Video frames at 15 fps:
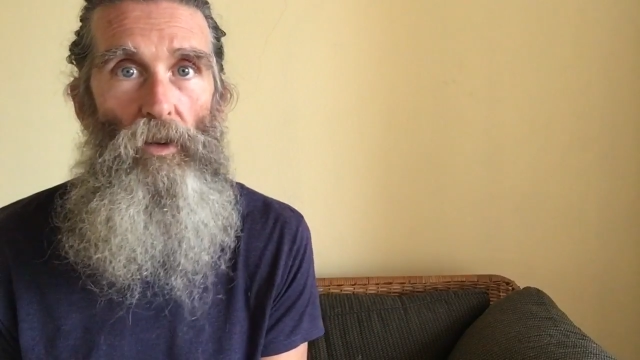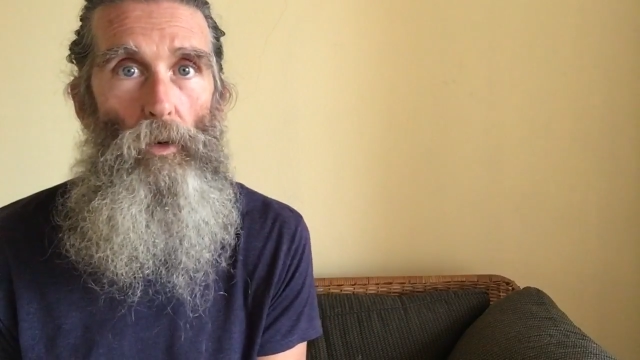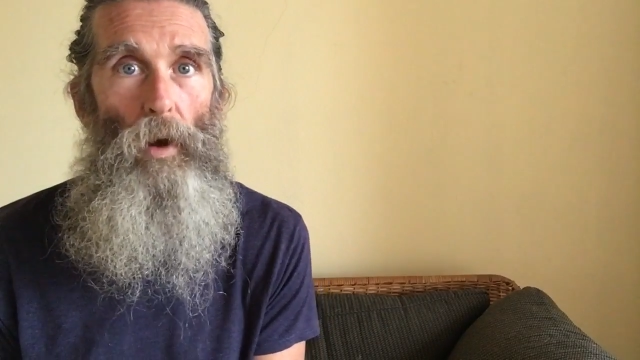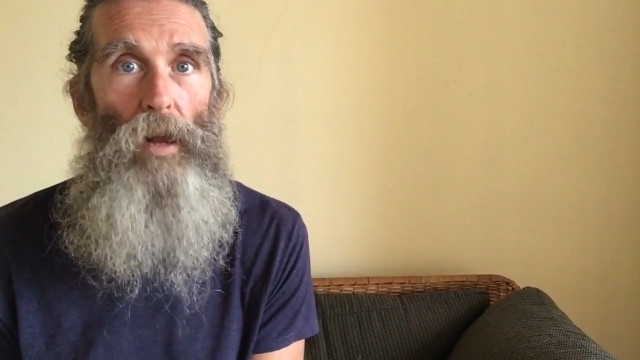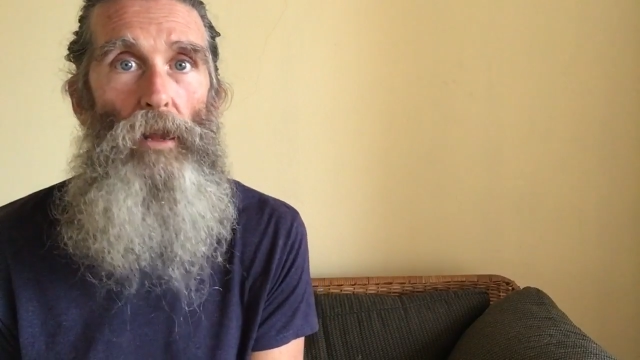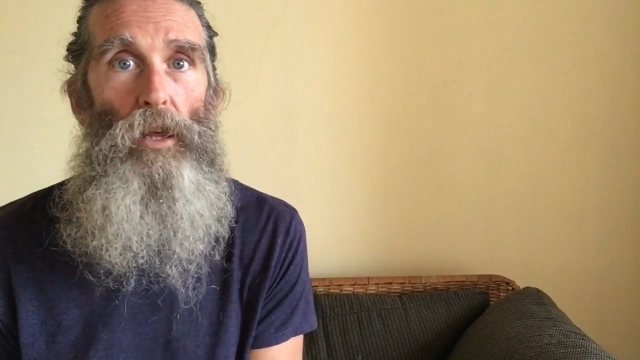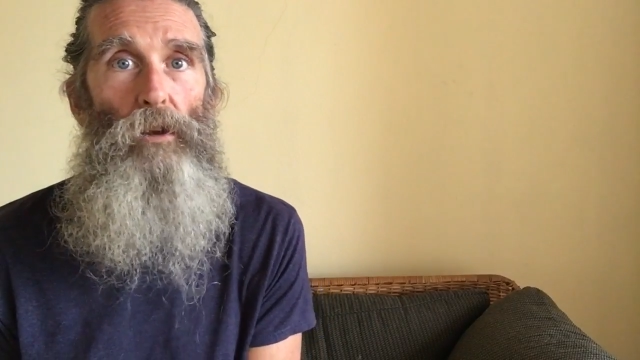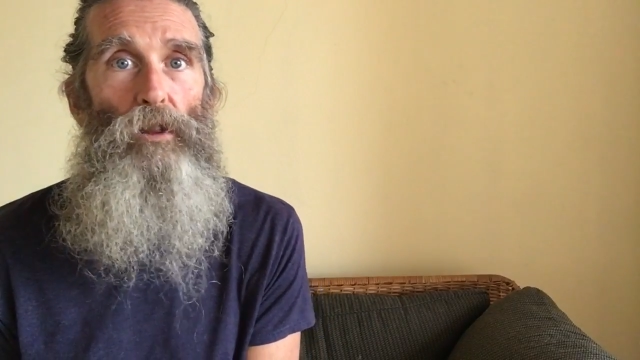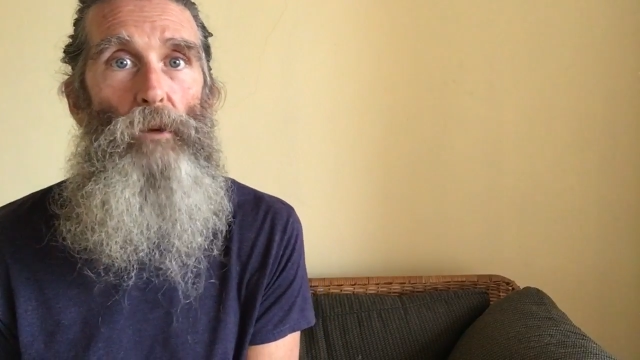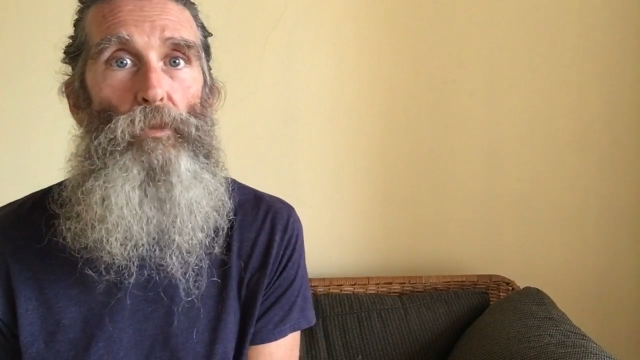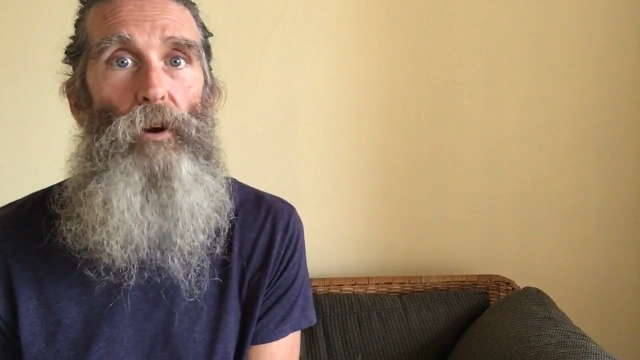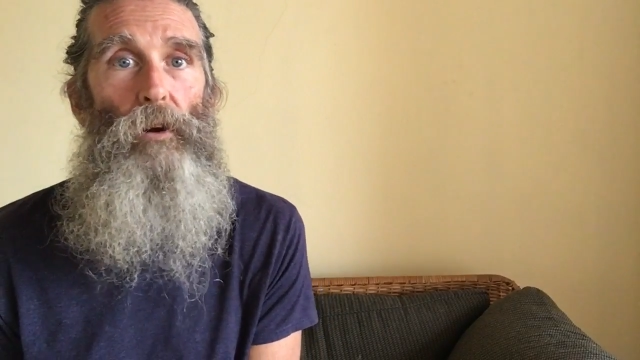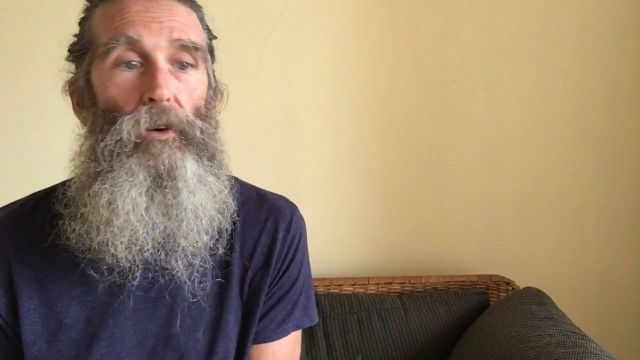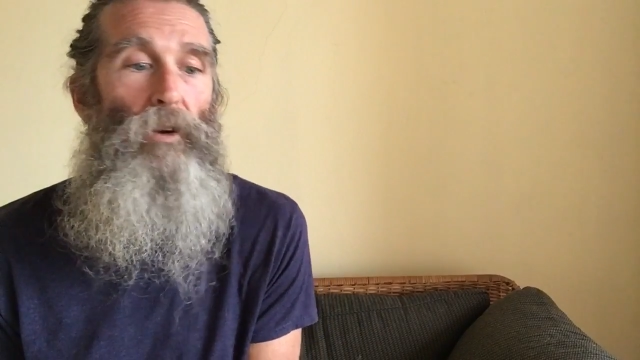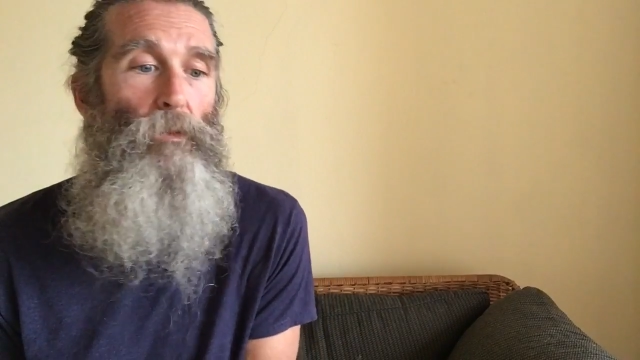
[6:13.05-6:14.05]
your way through the
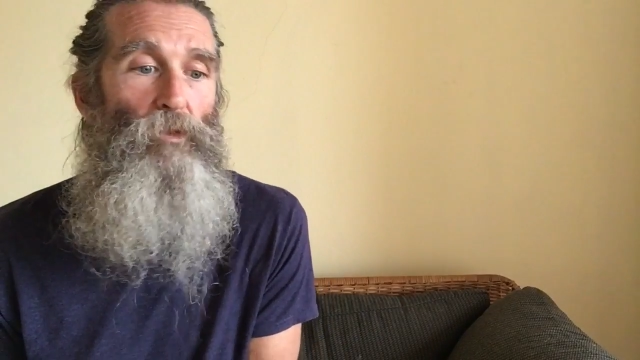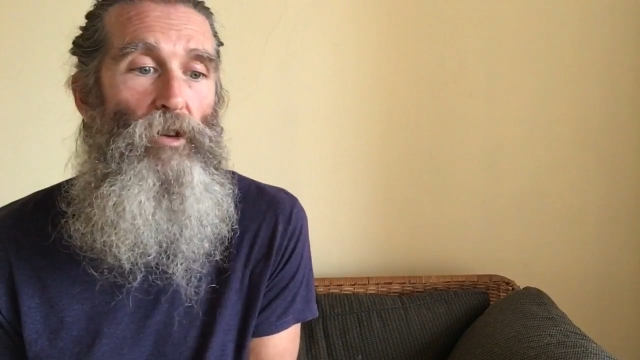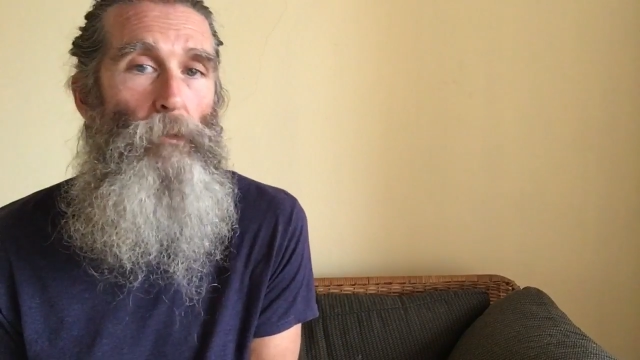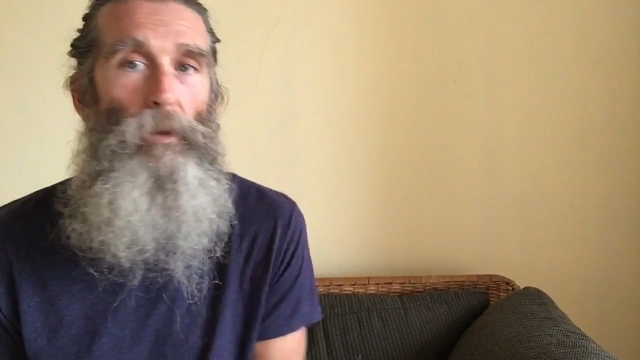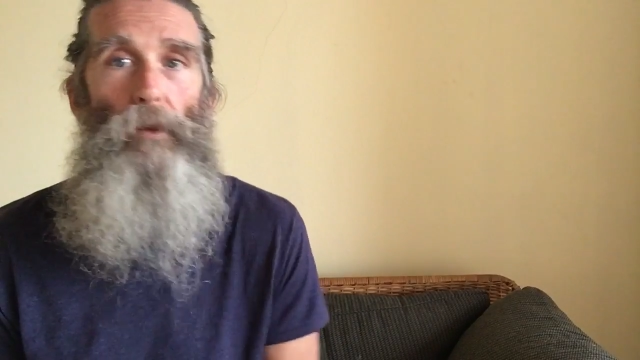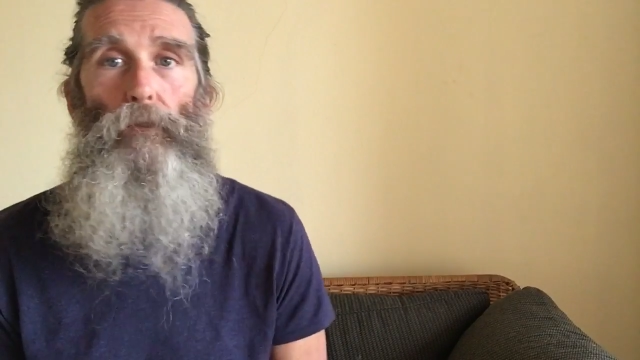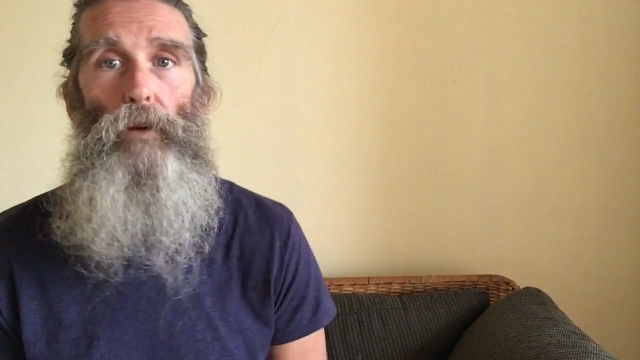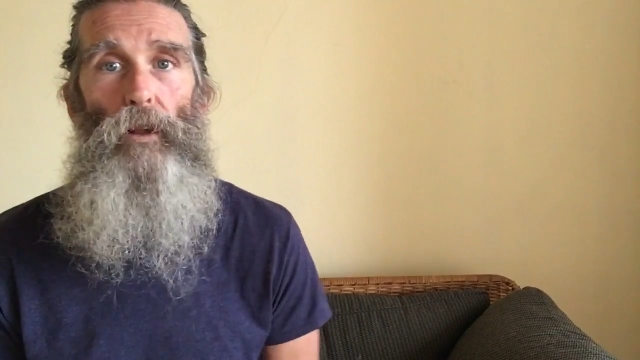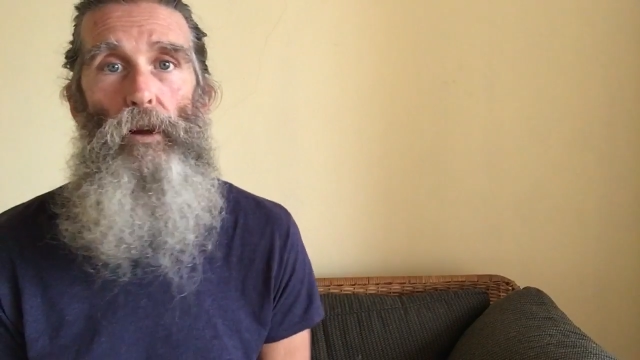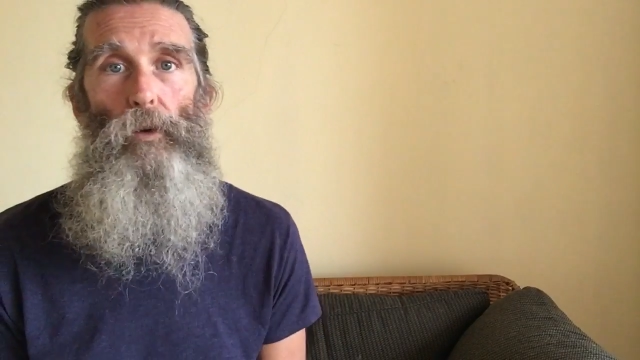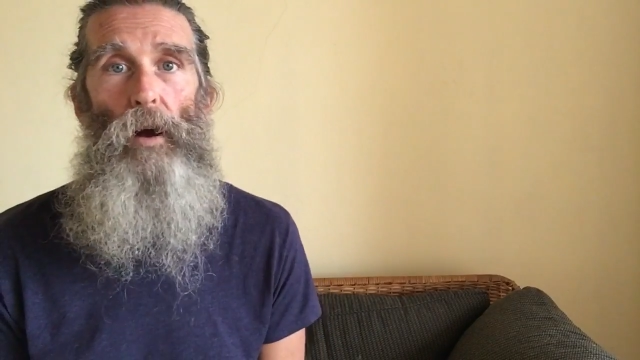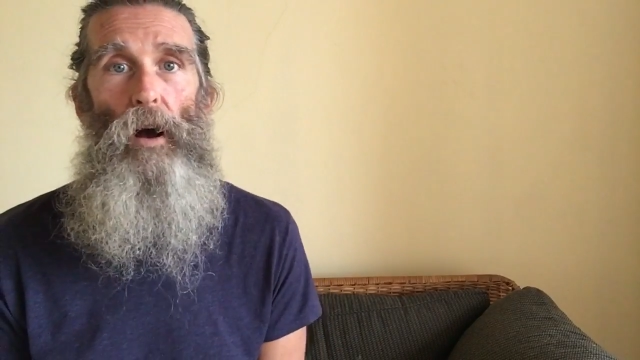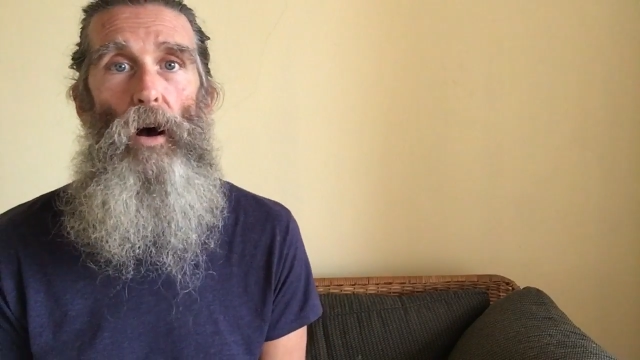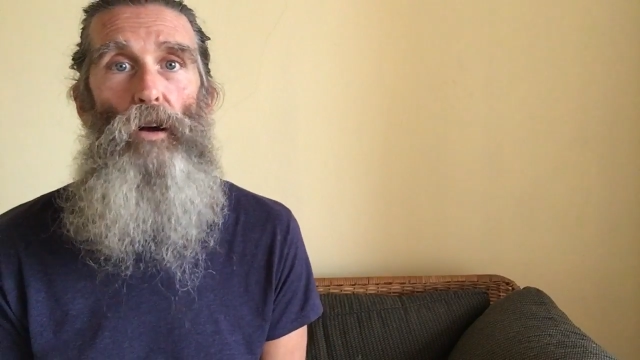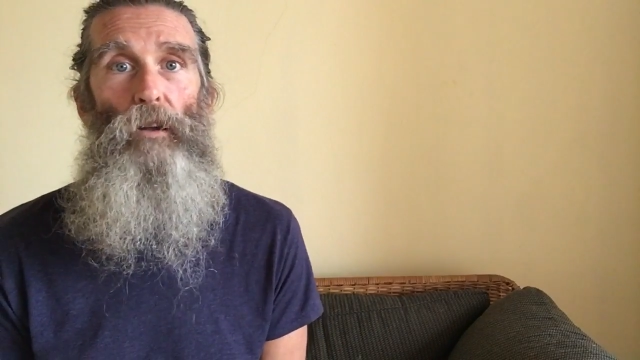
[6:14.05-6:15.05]
programs, you'd be fully
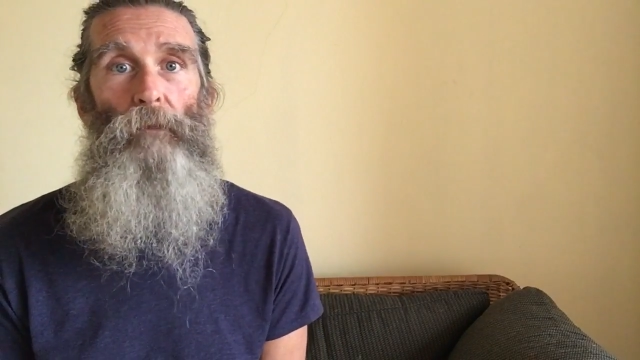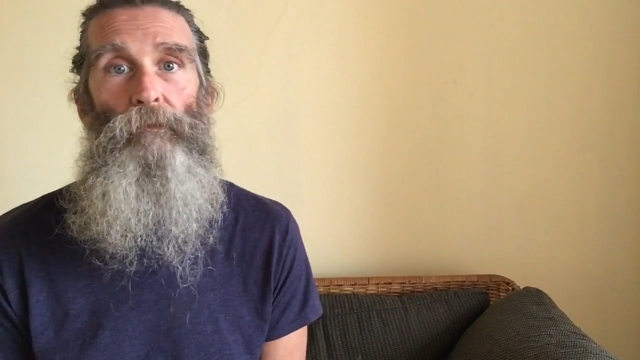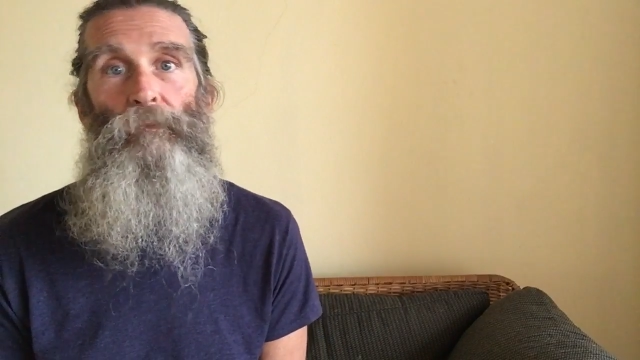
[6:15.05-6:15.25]
raw.